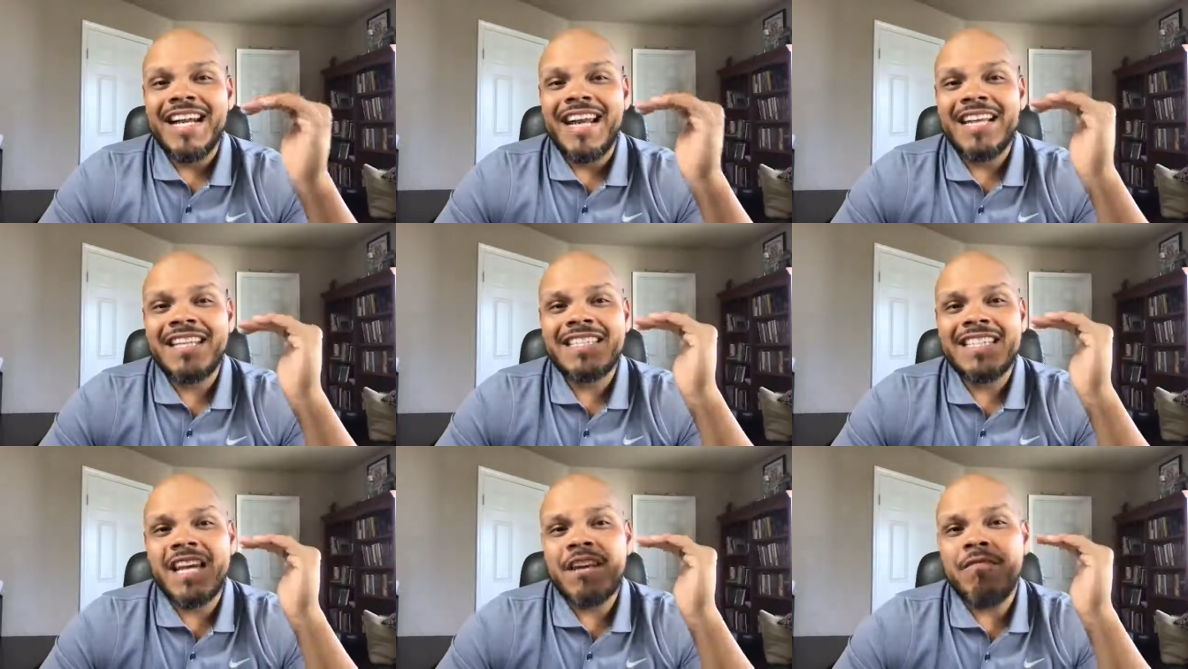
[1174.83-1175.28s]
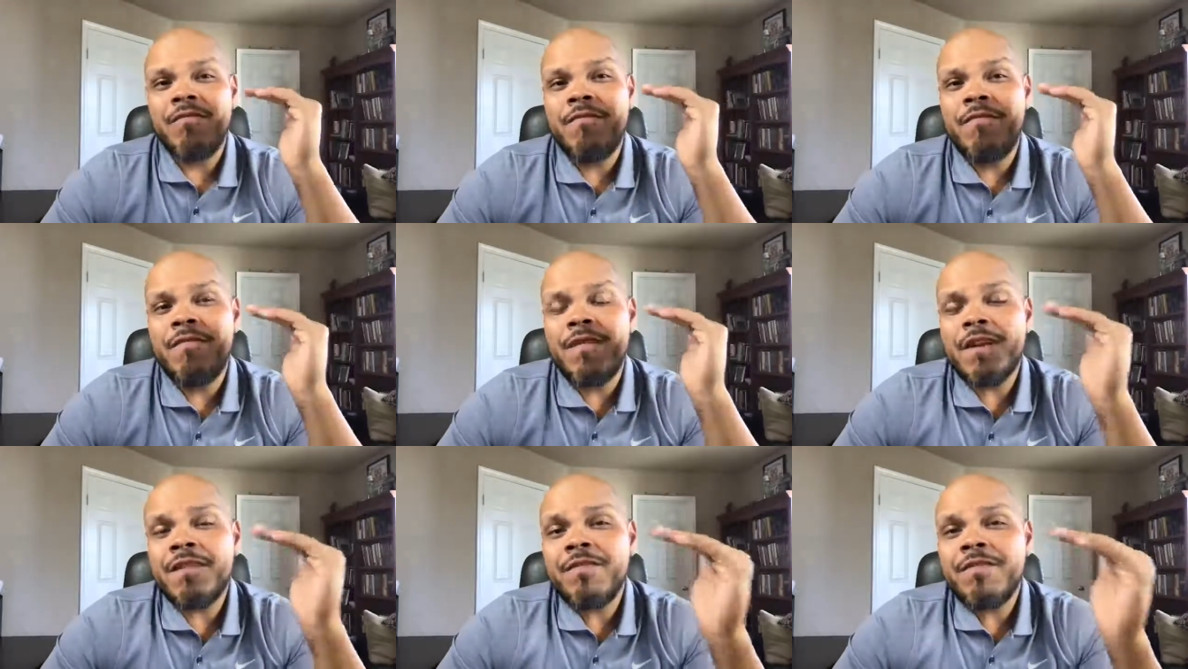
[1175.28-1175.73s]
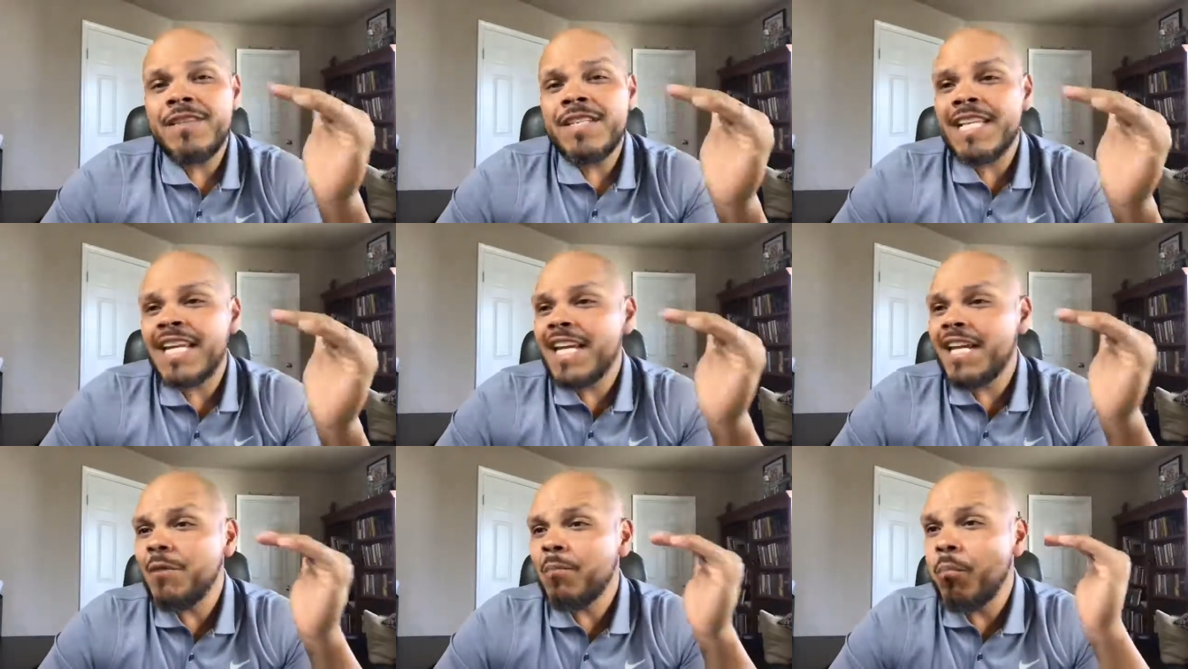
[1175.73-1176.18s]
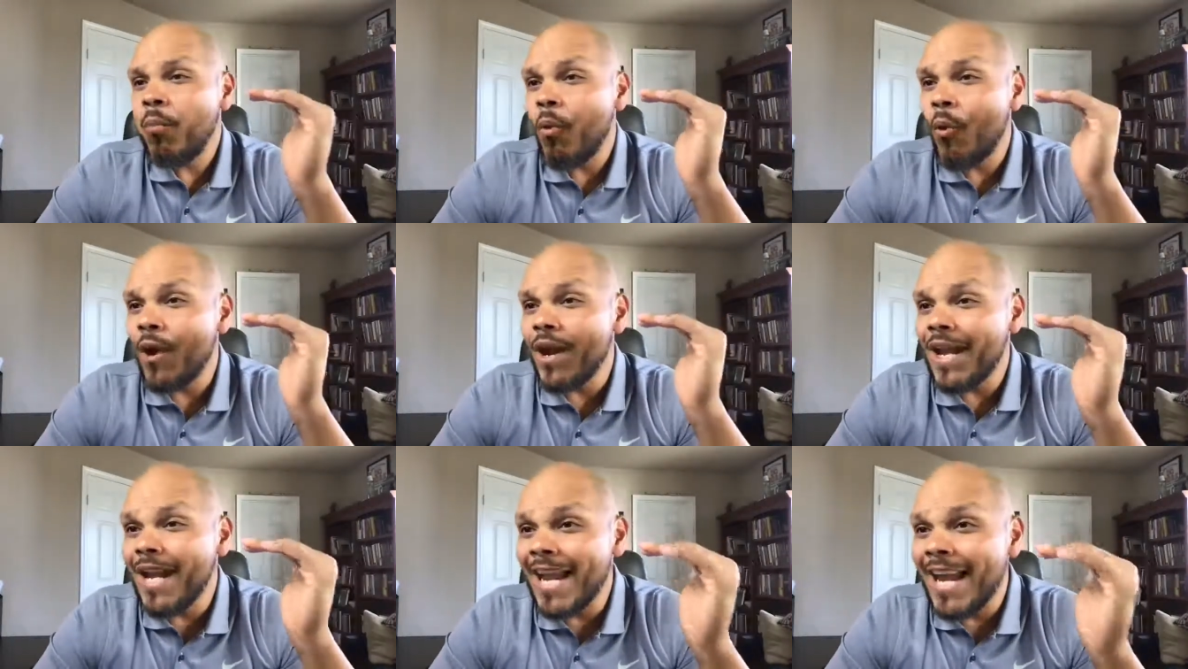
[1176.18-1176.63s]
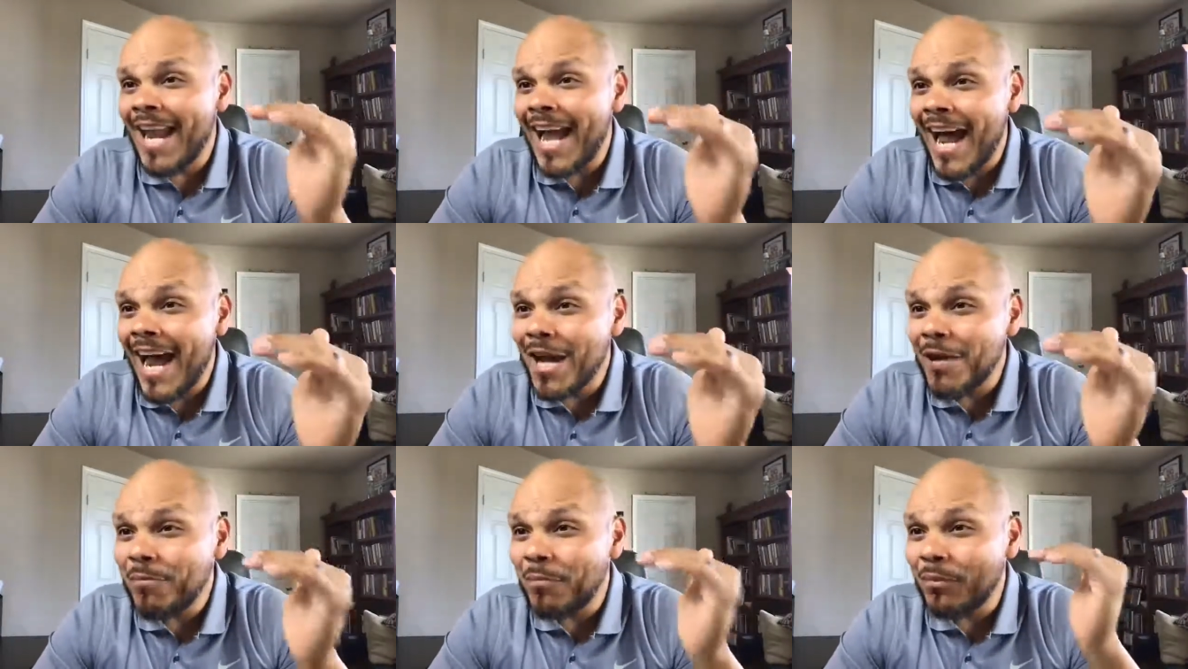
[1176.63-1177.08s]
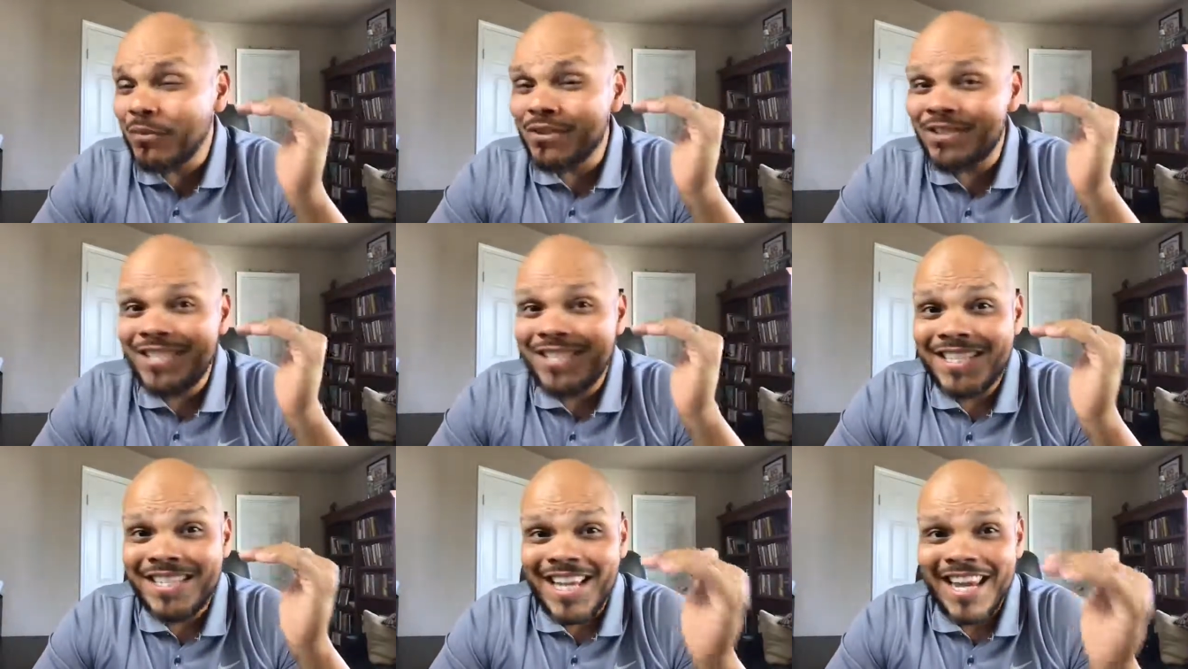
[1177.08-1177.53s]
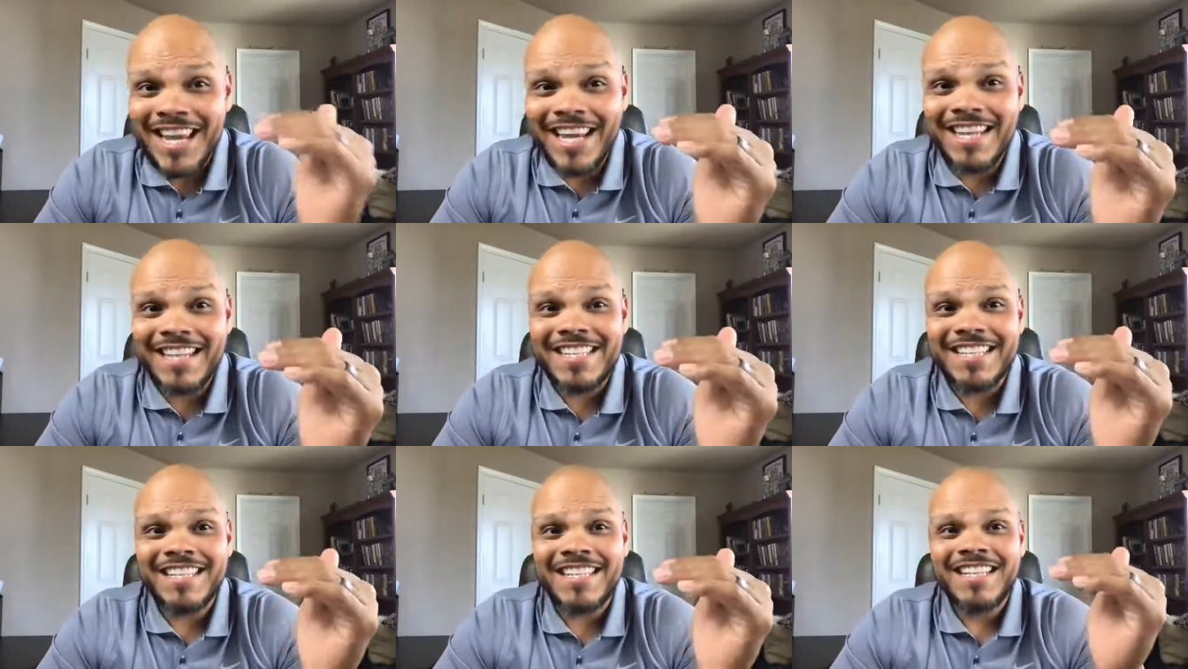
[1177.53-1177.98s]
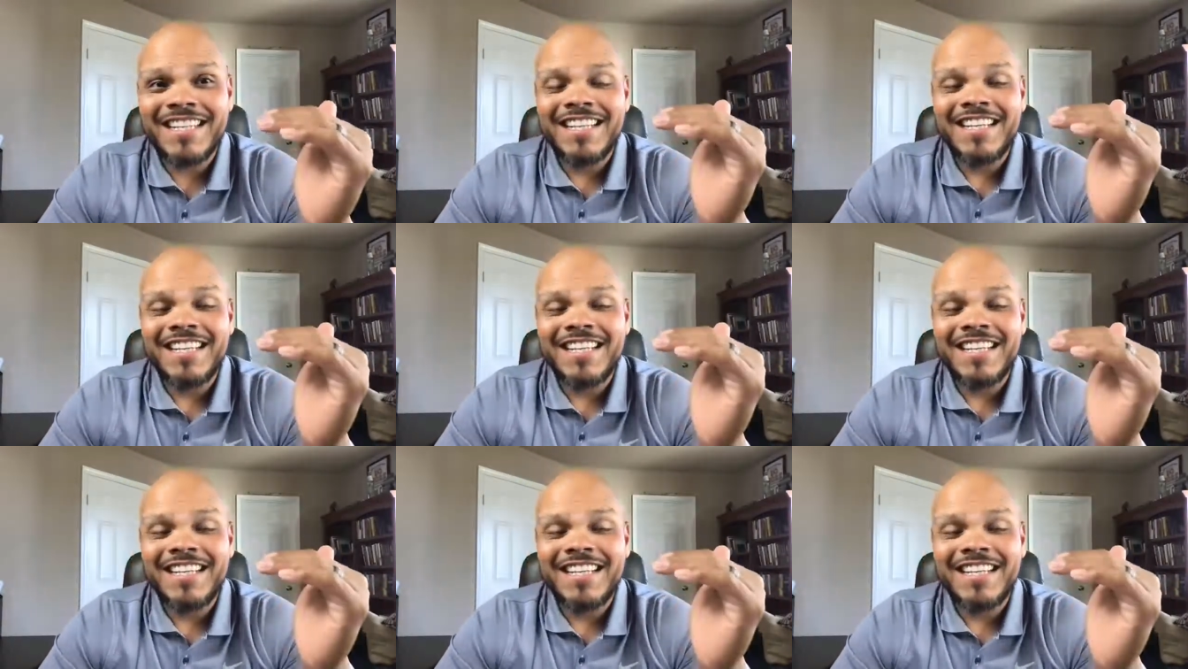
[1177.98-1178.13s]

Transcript: It's a 15.9%.